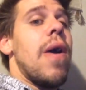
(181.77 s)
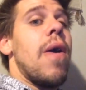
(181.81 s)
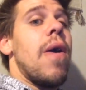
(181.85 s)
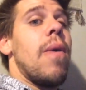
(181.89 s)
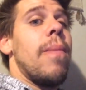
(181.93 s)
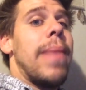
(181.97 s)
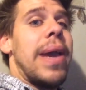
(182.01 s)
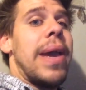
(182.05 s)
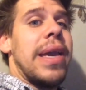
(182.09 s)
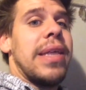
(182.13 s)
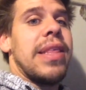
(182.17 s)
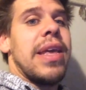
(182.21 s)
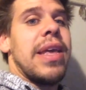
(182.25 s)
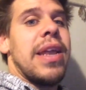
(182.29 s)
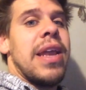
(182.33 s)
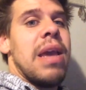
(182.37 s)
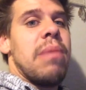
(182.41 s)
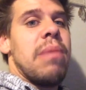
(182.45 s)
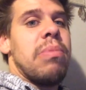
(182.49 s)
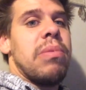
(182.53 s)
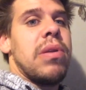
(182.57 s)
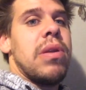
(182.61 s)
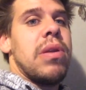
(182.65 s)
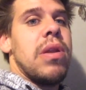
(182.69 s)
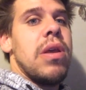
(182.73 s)
I'll make that
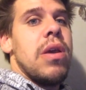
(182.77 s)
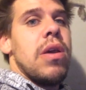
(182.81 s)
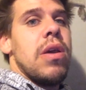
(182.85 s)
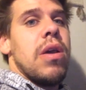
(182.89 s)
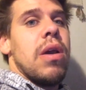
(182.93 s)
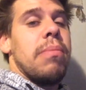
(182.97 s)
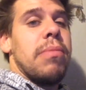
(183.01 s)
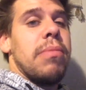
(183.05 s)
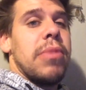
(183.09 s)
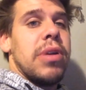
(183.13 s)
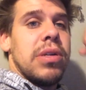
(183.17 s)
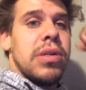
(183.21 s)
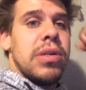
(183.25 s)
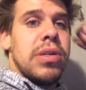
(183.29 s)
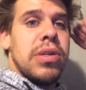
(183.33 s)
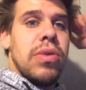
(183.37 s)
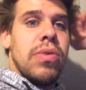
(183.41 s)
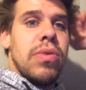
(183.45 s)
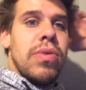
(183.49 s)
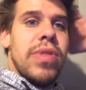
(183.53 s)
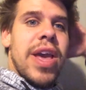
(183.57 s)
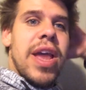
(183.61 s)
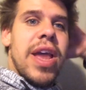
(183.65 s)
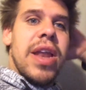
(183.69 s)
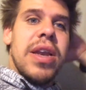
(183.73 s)
happen. I'm going to
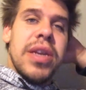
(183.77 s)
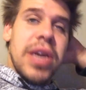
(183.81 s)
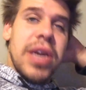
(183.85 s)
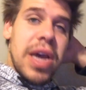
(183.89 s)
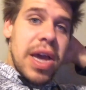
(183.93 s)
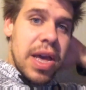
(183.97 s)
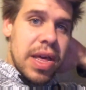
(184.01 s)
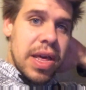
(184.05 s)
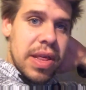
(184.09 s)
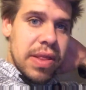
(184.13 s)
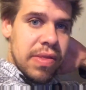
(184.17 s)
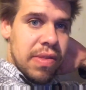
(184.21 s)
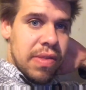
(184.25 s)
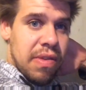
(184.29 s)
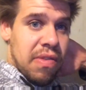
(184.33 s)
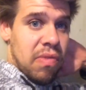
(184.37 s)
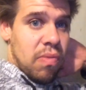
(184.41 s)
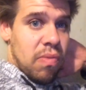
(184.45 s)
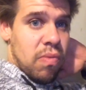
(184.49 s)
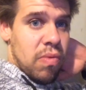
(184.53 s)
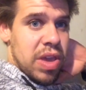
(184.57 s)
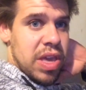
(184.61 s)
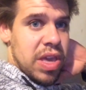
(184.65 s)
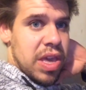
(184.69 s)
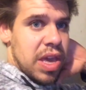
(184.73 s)
do that
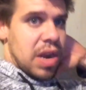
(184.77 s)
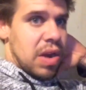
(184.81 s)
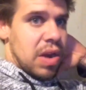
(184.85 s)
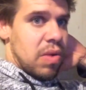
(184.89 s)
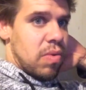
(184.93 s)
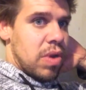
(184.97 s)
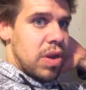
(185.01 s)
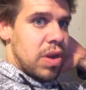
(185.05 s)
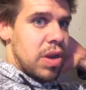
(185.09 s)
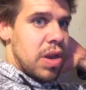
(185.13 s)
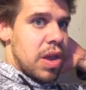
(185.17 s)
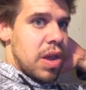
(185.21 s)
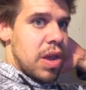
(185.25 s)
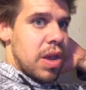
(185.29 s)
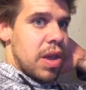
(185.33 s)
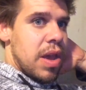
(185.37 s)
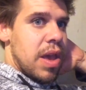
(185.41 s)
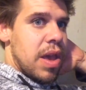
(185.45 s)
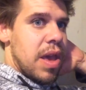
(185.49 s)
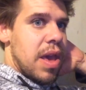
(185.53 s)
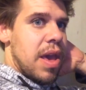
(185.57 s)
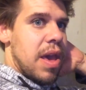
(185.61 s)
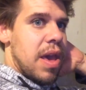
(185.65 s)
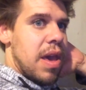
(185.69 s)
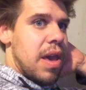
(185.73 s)
this weekend.
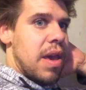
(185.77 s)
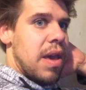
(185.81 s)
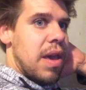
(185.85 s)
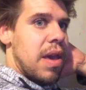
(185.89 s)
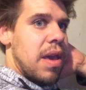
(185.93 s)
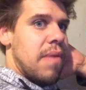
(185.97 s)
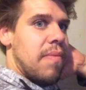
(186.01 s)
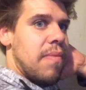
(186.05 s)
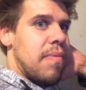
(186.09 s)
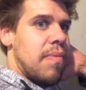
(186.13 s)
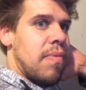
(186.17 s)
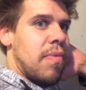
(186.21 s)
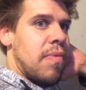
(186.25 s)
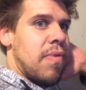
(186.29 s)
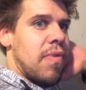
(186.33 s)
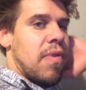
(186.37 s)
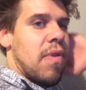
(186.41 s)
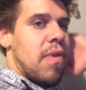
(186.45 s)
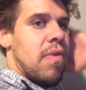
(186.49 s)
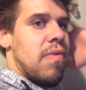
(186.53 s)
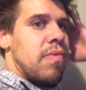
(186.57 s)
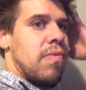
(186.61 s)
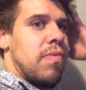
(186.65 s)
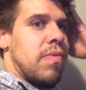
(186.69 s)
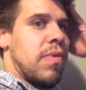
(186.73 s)

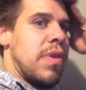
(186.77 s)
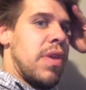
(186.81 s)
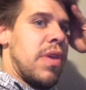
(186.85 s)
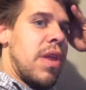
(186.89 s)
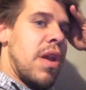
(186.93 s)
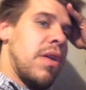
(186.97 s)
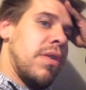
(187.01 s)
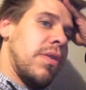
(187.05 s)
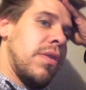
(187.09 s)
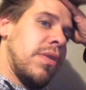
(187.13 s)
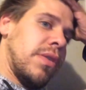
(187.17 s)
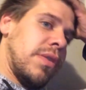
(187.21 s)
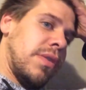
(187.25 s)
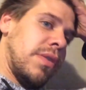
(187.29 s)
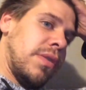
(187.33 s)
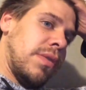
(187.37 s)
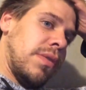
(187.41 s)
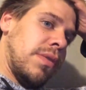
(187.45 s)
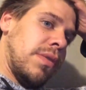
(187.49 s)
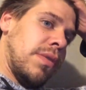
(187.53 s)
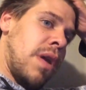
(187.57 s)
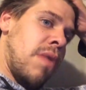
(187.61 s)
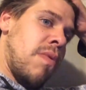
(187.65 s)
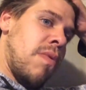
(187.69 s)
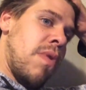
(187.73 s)
Because
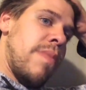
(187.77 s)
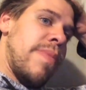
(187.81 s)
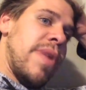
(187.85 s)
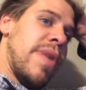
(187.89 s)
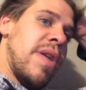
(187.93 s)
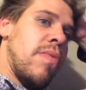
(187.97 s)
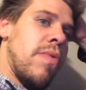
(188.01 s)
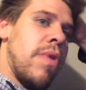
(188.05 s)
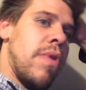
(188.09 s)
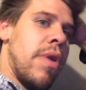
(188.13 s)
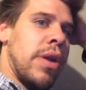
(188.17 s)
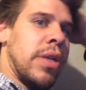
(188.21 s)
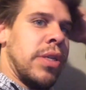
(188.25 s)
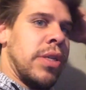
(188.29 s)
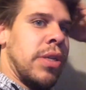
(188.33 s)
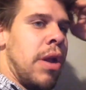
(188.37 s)
I won't be at work.